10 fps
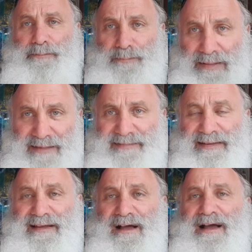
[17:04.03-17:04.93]

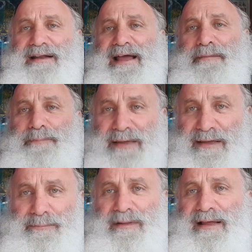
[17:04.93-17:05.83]
God and
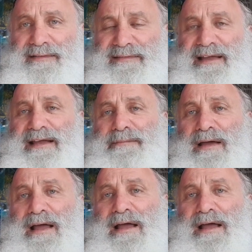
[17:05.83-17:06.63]
being blessed and